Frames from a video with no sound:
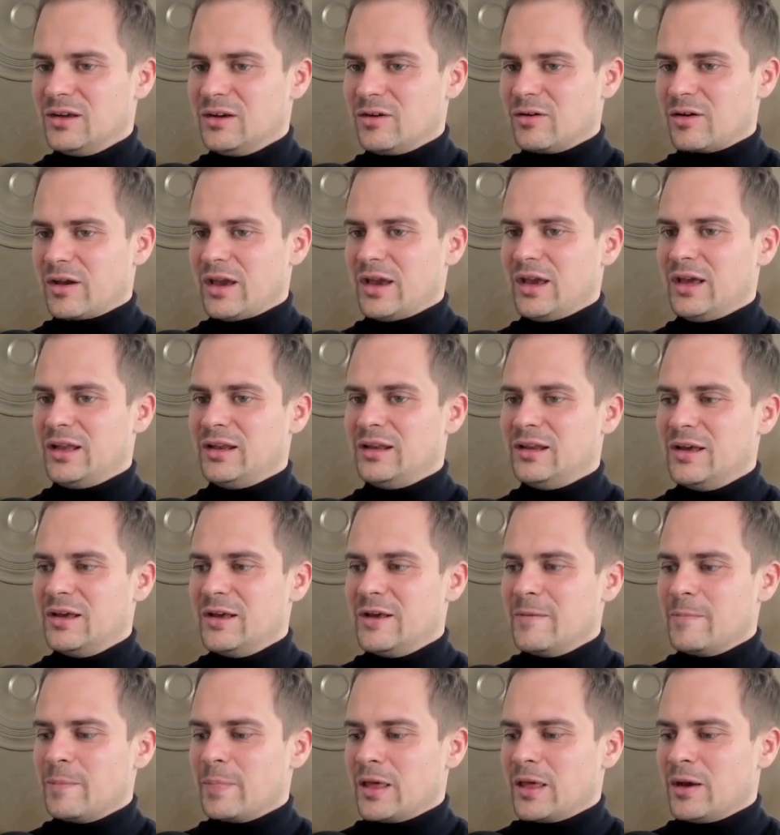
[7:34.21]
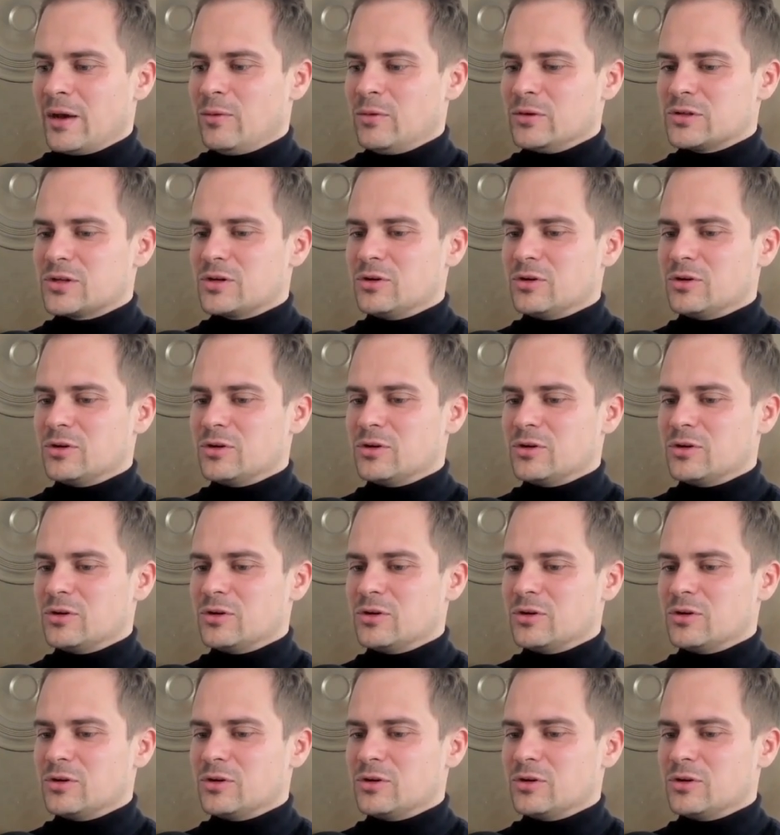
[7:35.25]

Okay, and what's